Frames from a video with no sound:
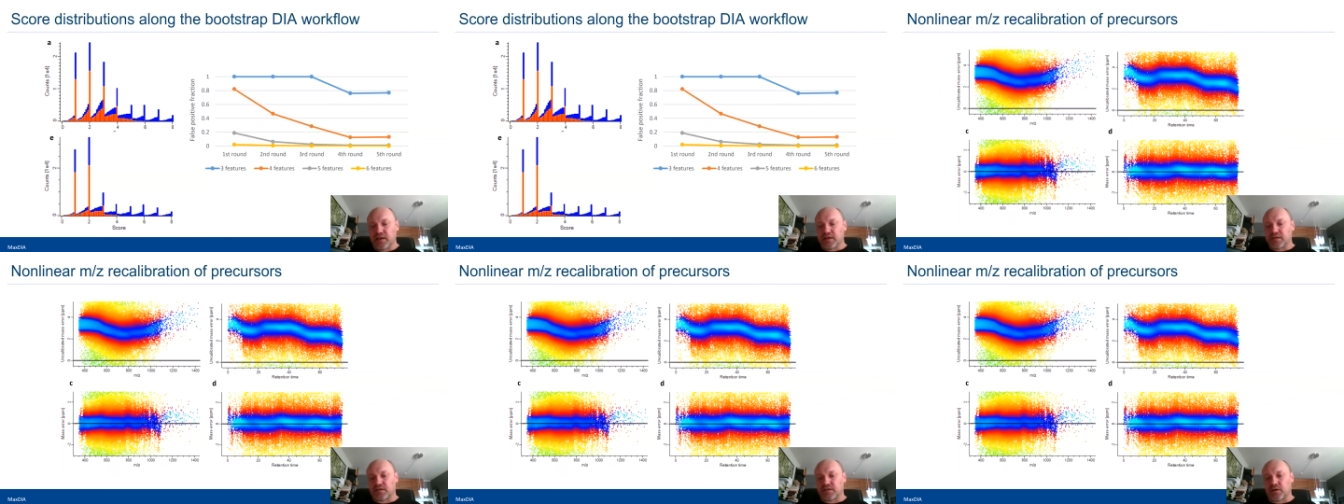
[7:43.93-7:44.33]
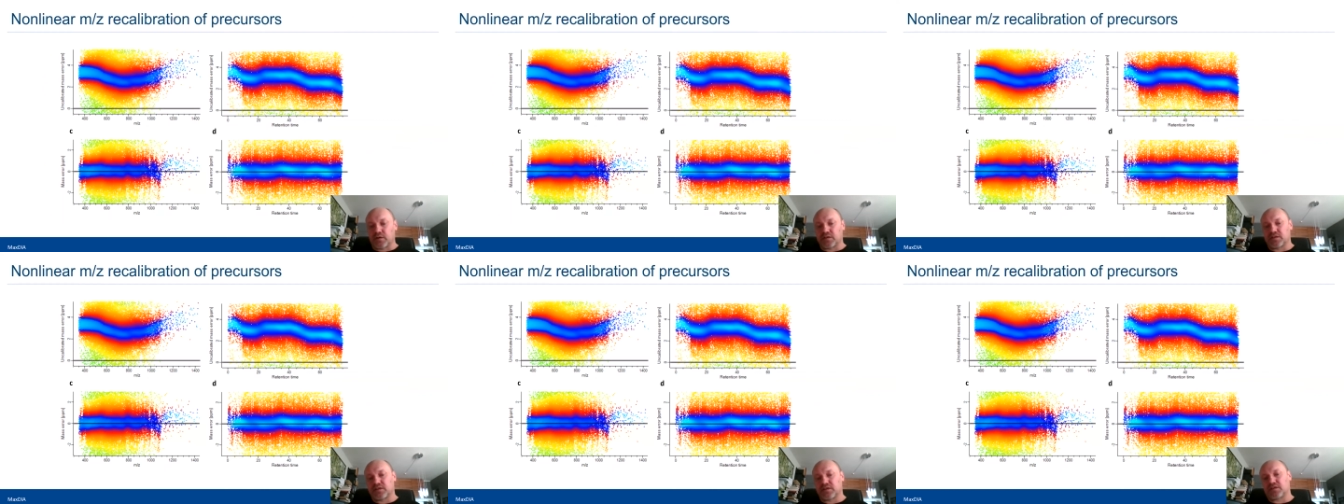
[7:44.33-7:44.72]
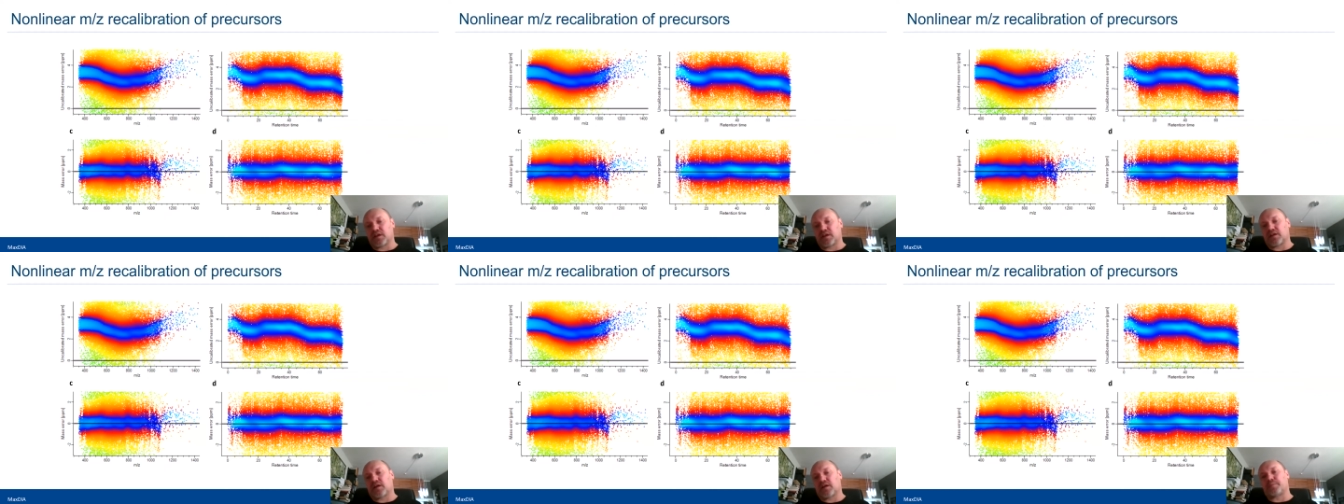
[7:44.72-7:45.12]
So
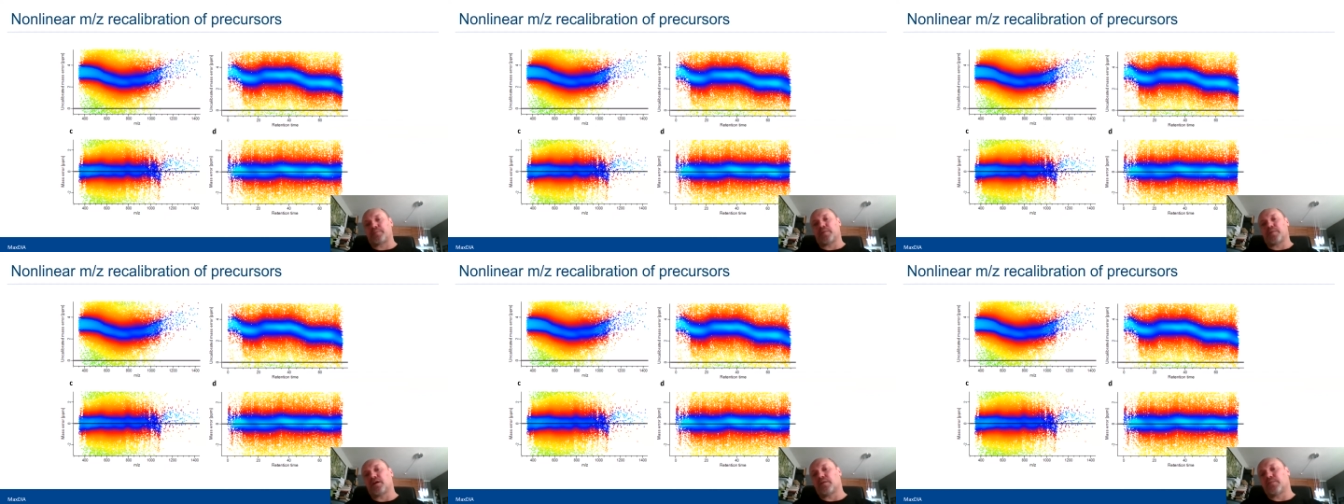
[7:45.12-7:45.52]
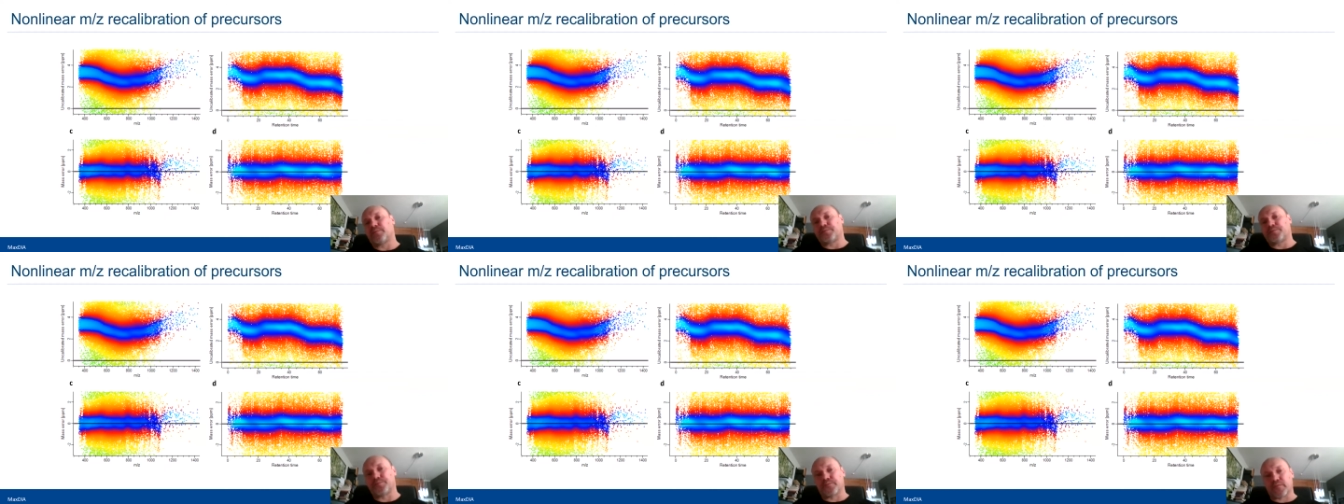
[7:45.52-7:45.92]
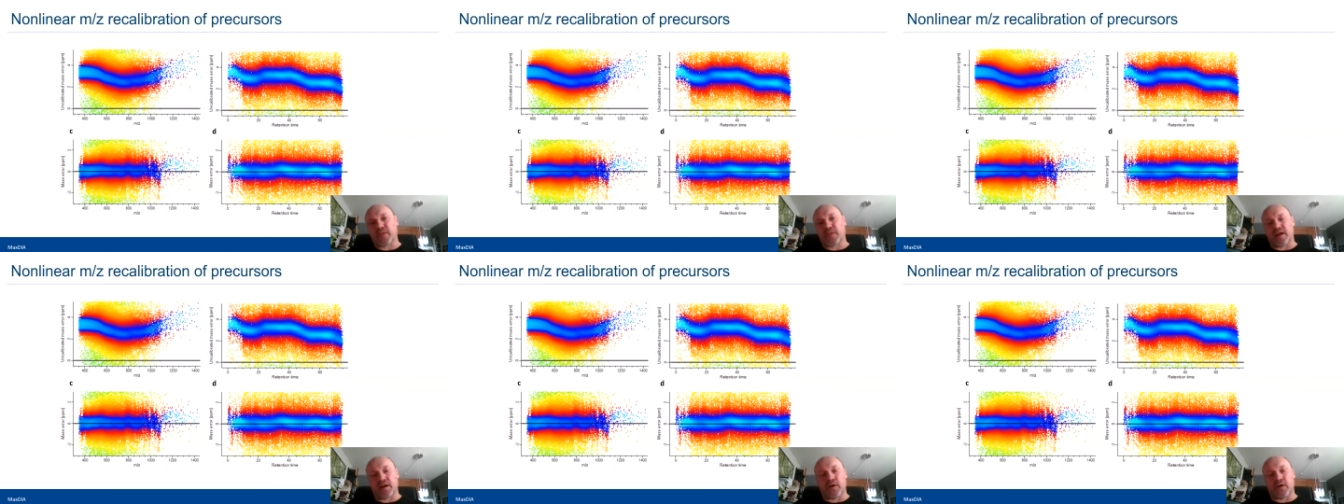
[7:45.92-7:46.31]
a
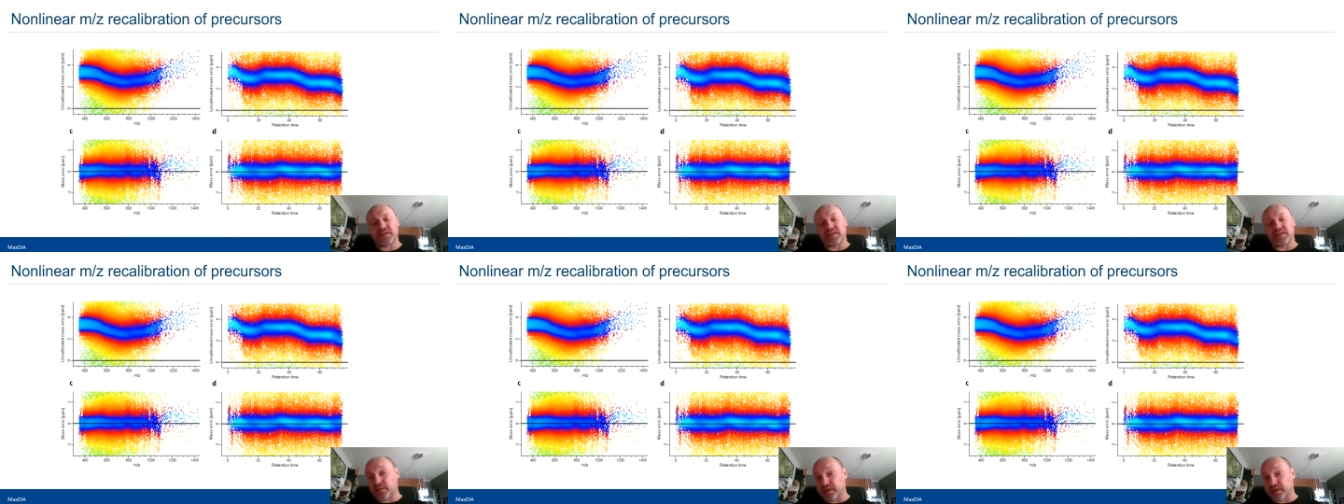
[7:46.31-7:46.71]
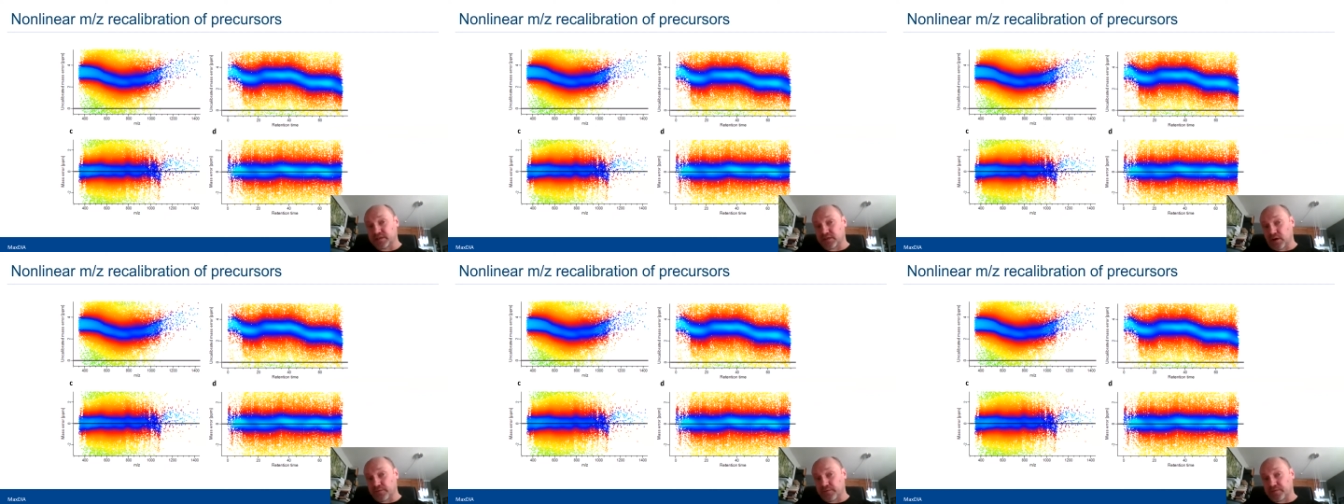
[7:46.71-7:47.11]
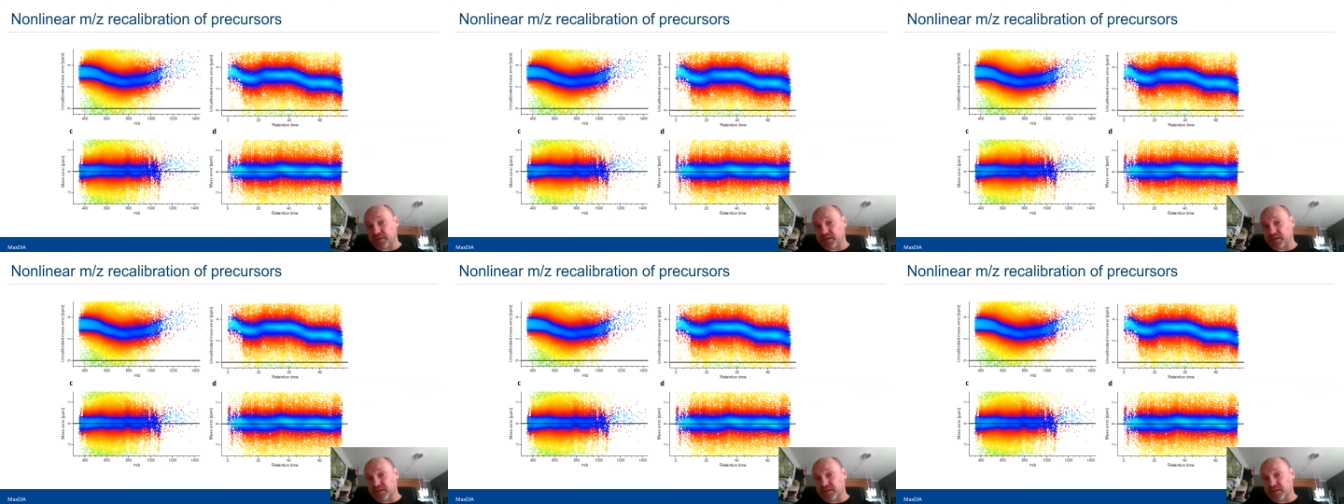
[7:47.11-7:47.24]
consequence of